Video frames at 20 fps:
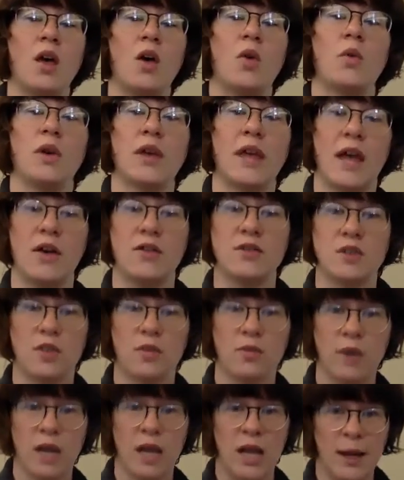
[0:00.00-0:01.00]
We'll count to
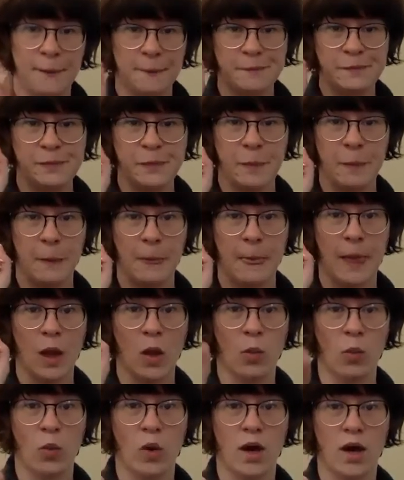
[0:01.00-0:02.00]
3.
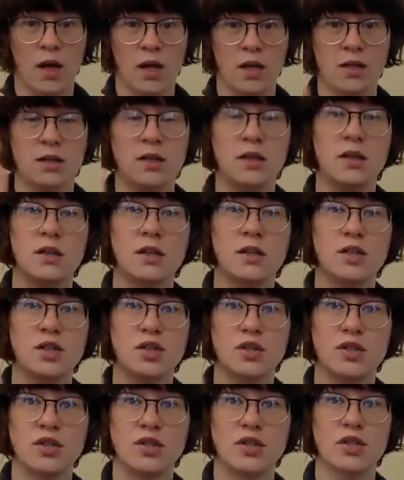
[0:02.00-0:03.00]
1,
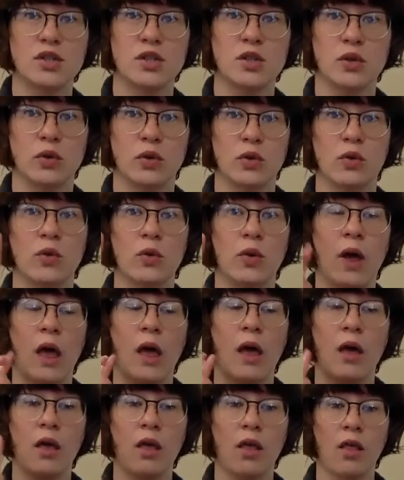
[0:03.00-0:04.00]
2,
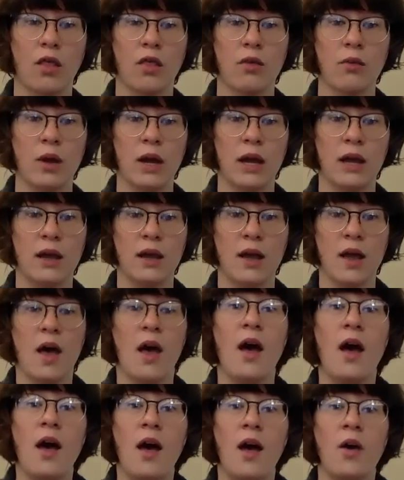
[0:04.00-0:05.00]
3.
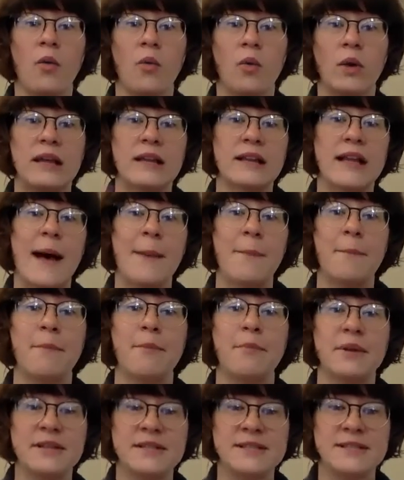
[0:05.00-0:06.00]
We clap
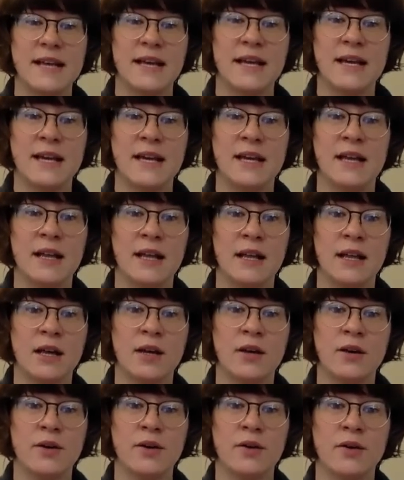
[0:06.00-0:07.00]
and sing
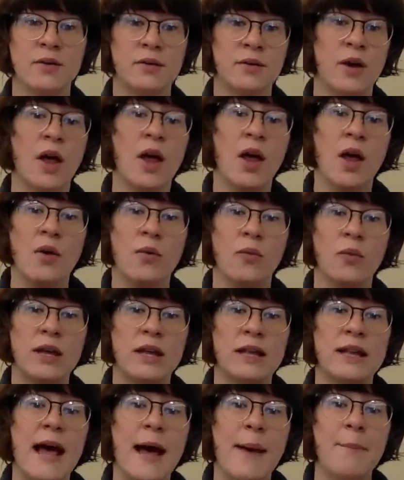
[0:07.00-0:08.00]
hello. We
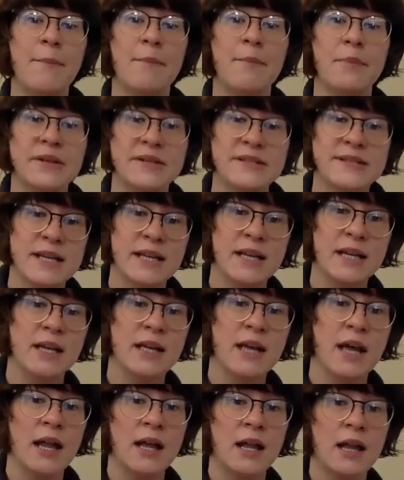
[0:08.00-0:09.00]
clap and
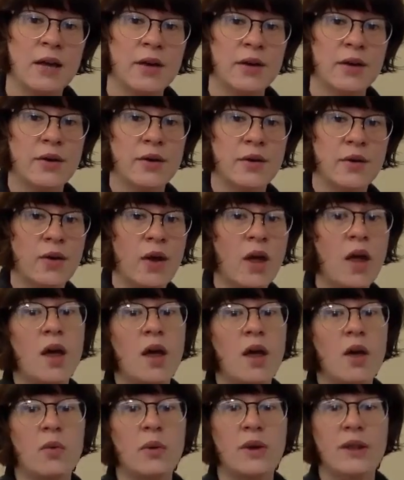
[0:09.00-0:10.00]
sing hello.
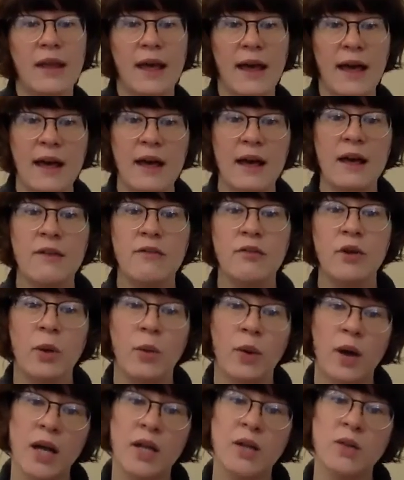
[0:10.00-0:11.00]
With
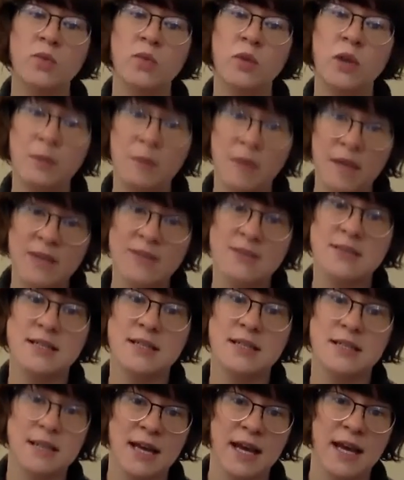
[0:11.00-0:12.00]
everyone we meet
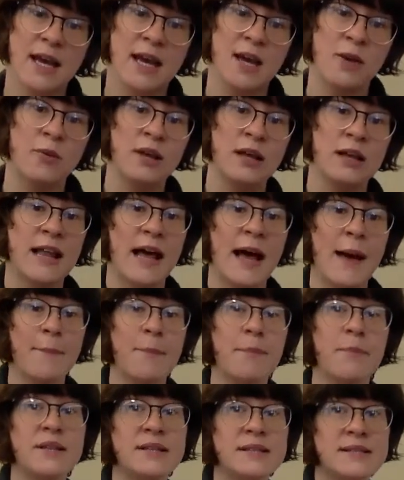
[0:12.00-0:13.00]
today, we clap
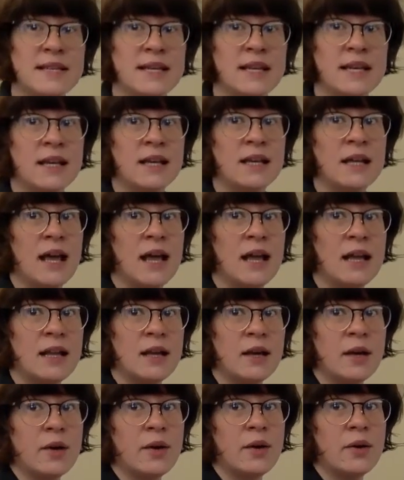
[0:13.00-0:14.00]
and sing
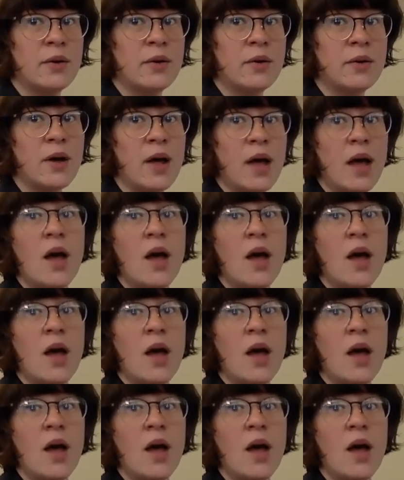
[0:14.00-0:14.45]
hello.